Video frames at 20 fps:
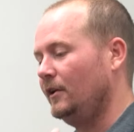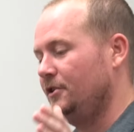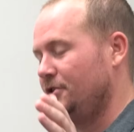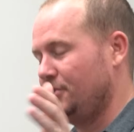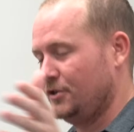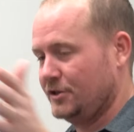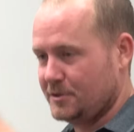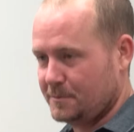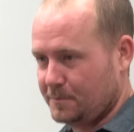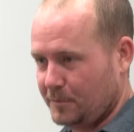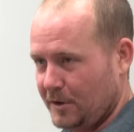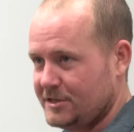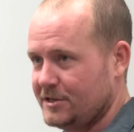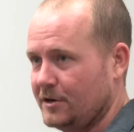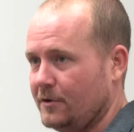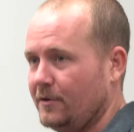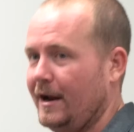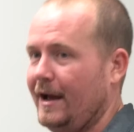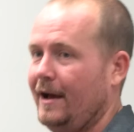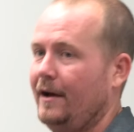so you spritz
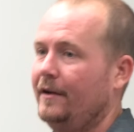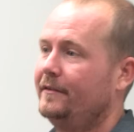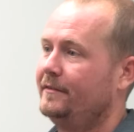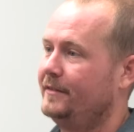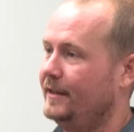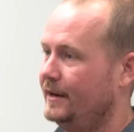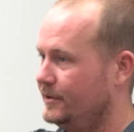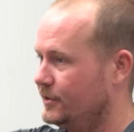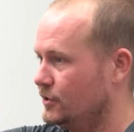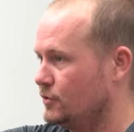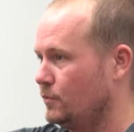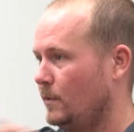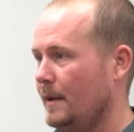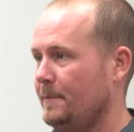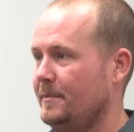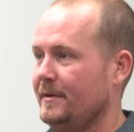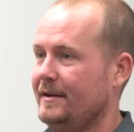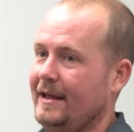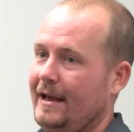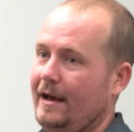it around, then just
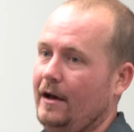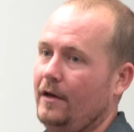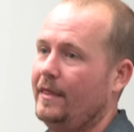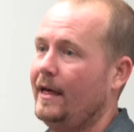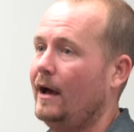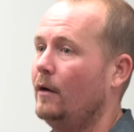wipe it down.